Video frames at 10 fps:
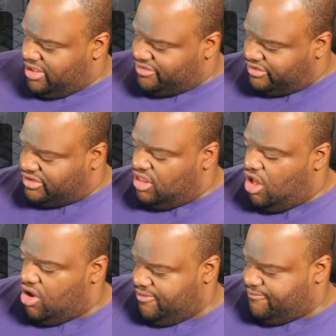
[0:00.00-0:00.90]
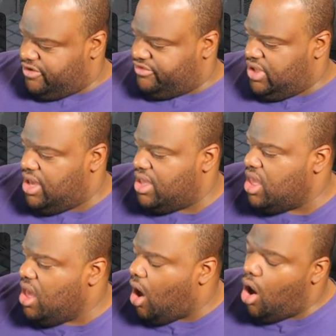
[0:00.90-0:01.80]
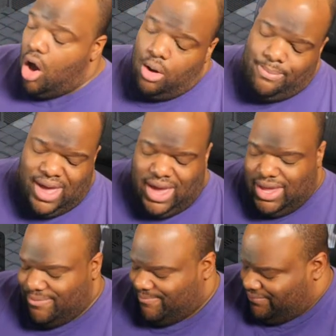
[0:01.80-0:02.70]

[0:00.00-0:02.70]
is a slog at first. Yeah. Oh man.